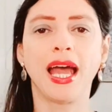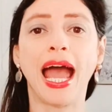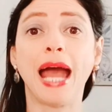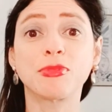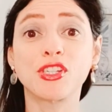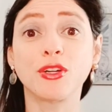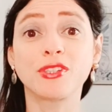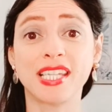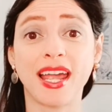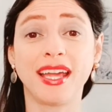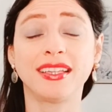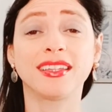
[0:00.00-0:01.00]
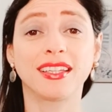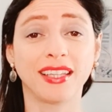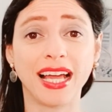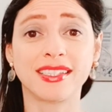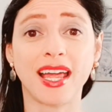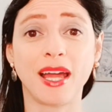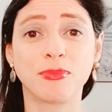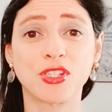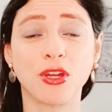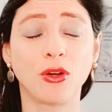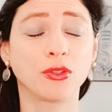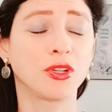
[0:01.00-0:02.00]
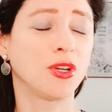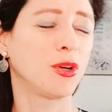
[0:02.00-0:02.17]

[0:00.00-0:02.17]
Episode 10, the last episode,